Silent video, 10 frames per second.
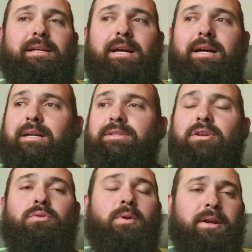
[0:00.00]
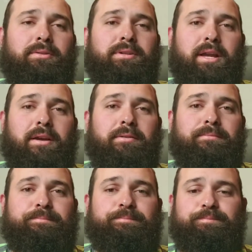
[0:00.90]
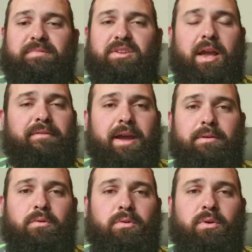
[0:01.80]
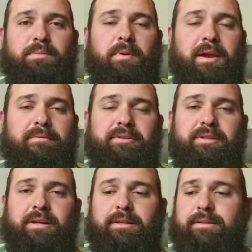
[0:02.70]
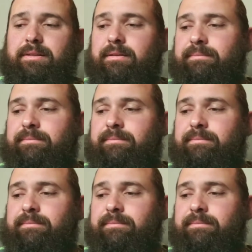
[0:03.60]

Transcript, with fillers: uh, two winters ago. So I've had one with me ever since.